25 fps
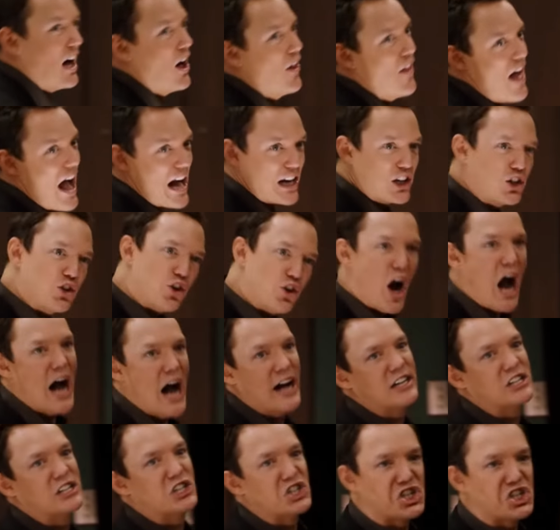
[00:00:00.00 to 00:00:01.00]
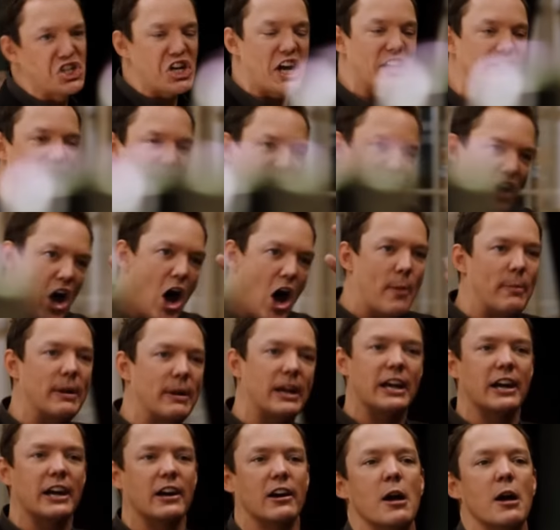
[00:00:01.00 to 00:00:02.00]
Tell that crock of shit to
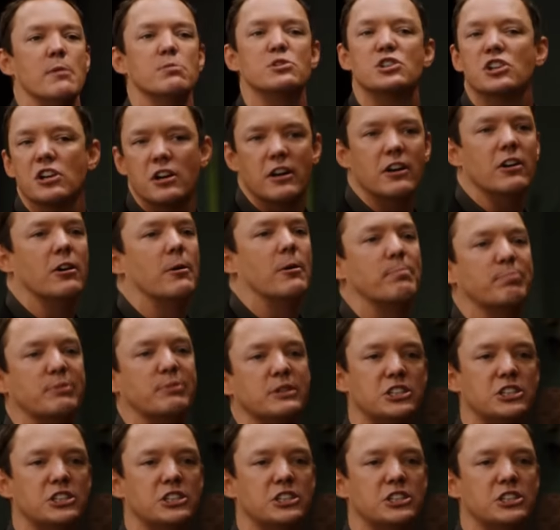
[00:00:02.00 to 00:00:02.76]
Tommy here. I'm sure he'll